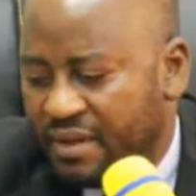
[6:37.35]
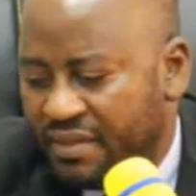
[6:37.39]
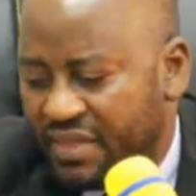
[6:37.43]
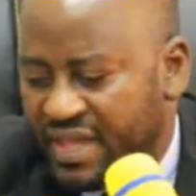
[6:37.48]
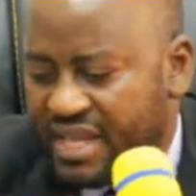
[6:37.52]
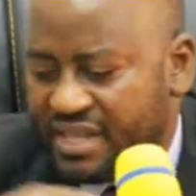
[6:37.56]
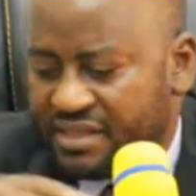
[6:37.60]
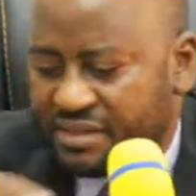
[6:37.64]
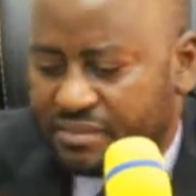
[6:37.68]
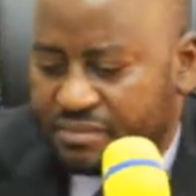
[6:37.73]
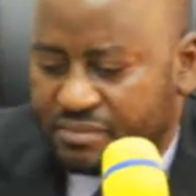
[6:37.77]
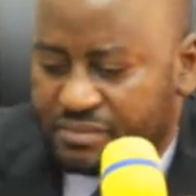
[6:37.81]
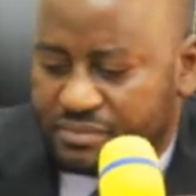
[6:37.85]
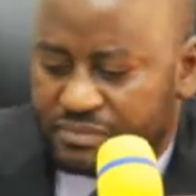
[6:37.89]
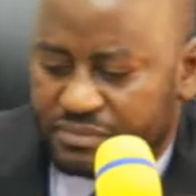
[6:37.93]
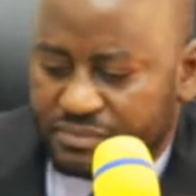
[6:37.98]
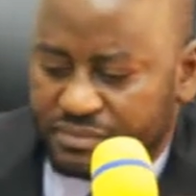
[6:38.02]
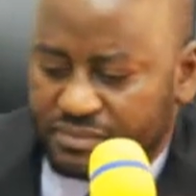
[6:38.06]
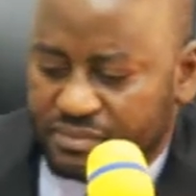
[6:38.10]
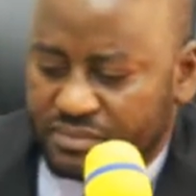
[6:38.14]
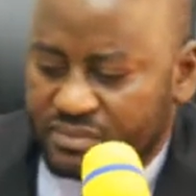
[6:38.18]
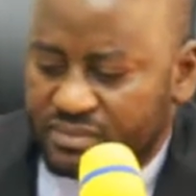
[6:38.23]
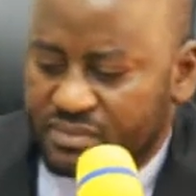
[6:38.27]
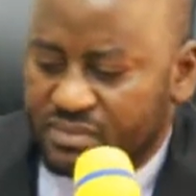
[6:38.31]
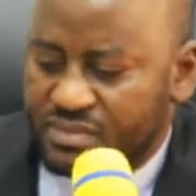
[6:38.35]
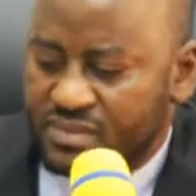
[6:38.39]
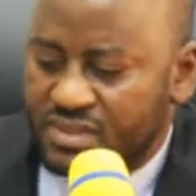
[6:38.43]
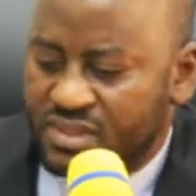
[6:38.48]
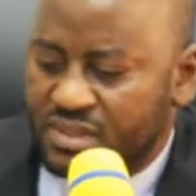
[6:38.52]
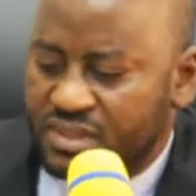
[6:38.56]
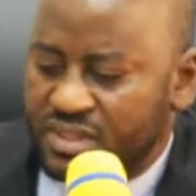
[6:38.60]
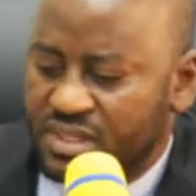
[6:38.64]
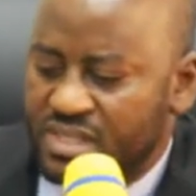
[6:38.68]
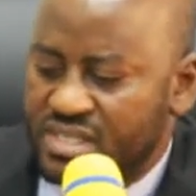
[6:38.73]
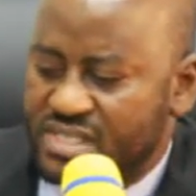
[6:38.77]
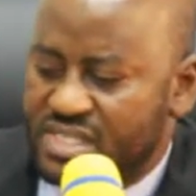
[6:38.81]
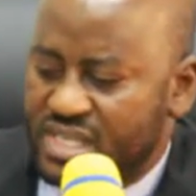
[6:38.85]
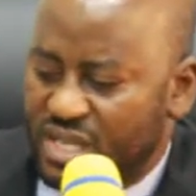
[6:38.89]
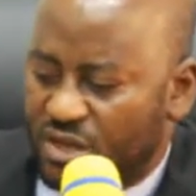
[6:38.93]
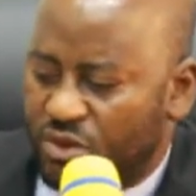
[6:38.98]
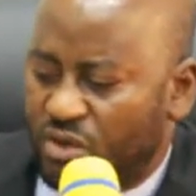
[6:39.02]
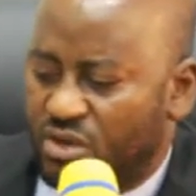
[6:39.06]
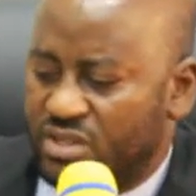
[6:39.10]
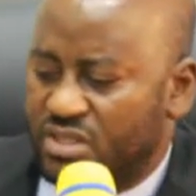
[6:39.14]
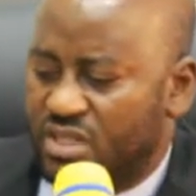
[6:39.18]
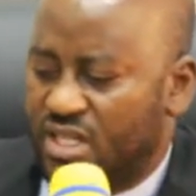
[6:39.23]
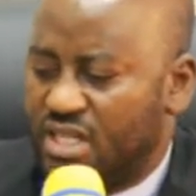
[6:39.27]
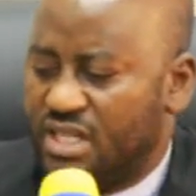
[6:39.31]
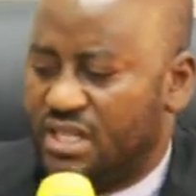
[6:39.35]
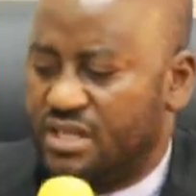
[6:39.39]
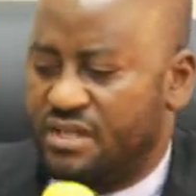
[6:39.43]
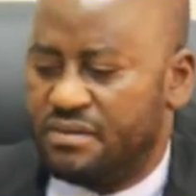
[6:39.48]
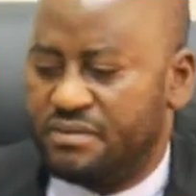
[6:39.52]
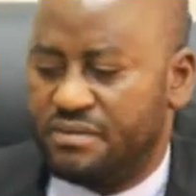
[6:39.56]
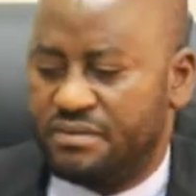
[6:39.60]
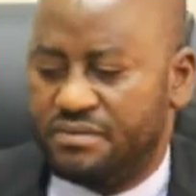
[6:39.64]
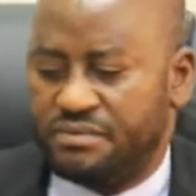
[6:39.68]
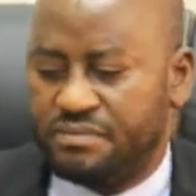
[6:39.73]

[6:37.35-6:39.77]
Then, secondly,